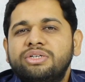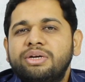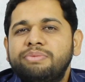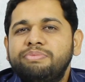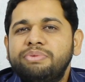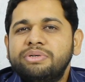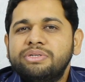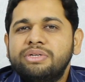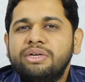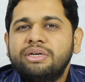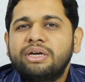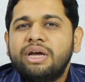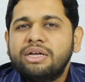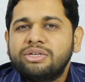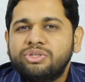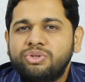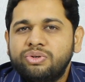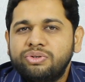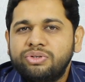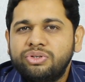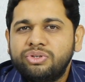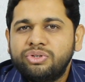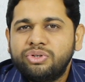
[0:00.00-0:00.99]
step is a
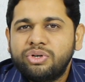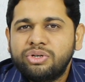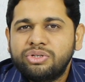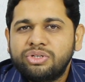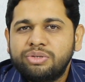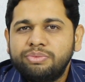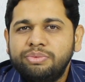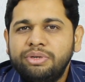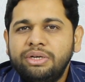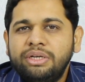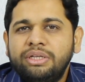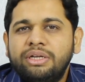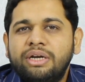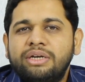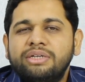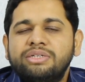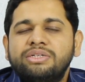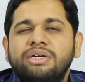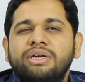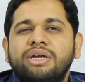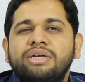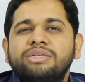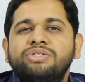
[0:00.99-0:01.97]
gastrojejunostomy, that
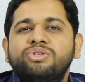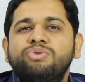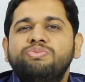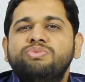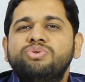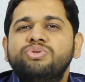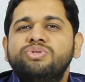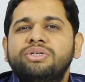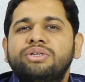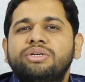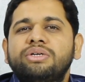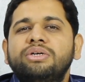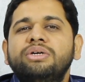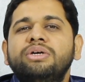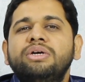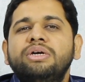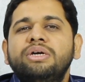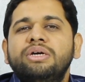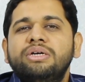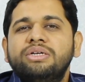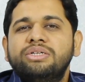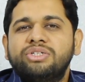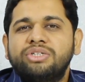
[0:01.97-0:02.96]
is anastomosing
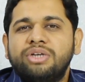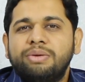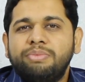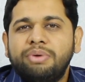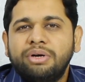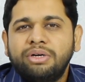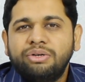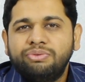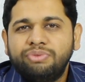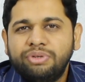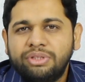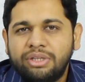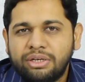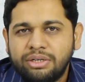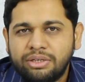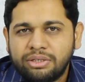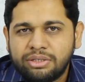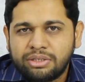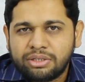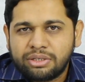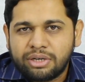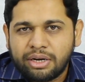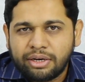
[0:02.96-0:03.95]
stomach with
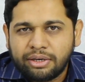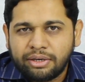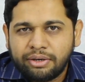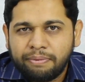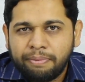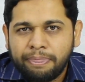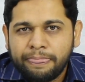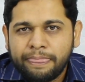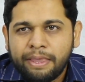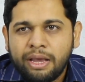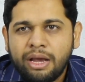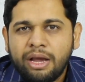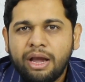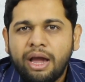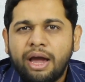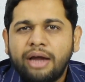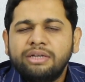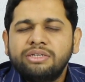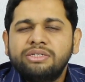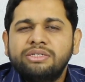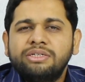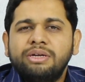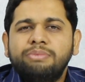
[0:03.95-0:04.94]
intestine.
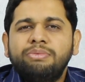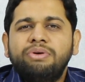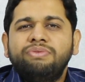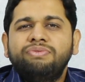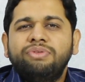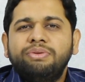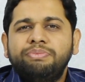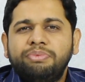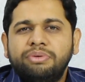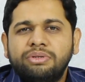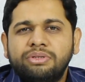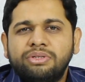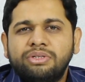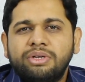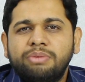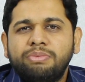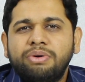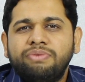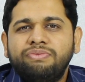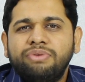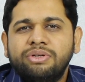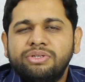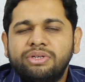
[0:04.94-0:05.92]
And some
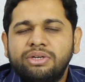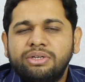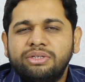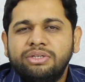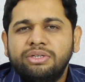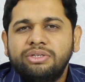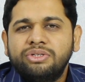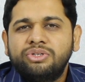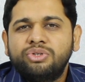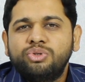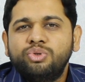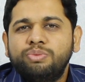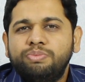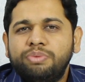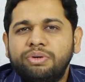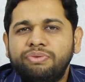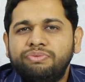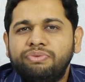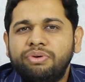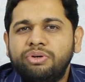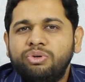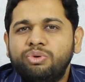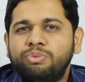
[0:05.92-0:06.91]
of the surgeons do
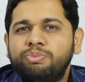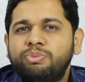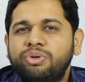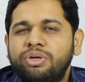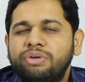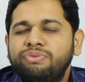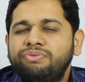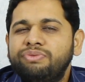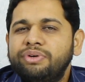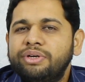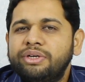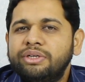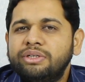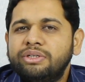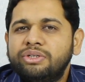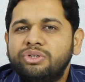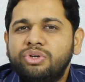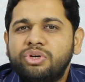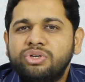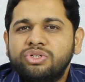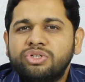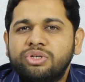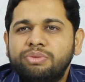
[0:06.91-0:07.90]
prefer to put a feeding
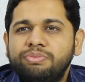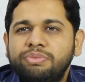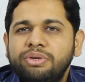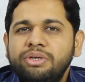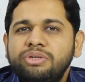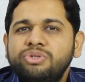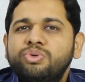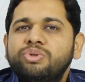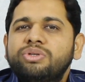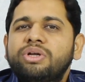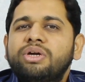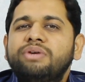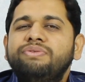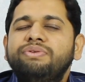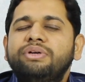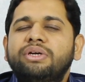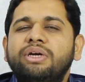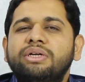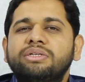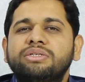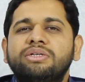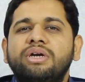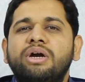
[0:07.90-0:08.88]
genostomy so that we
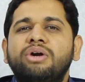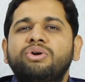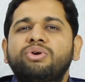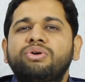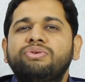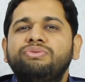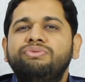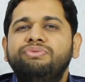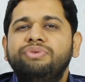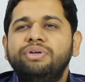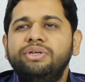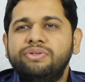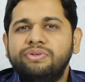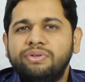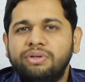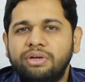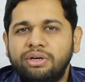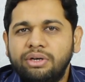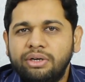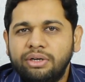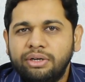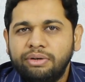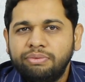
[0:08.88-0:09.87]
can start on feeds
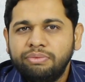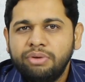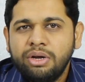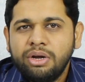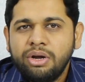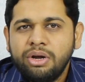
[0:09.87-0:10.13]
early.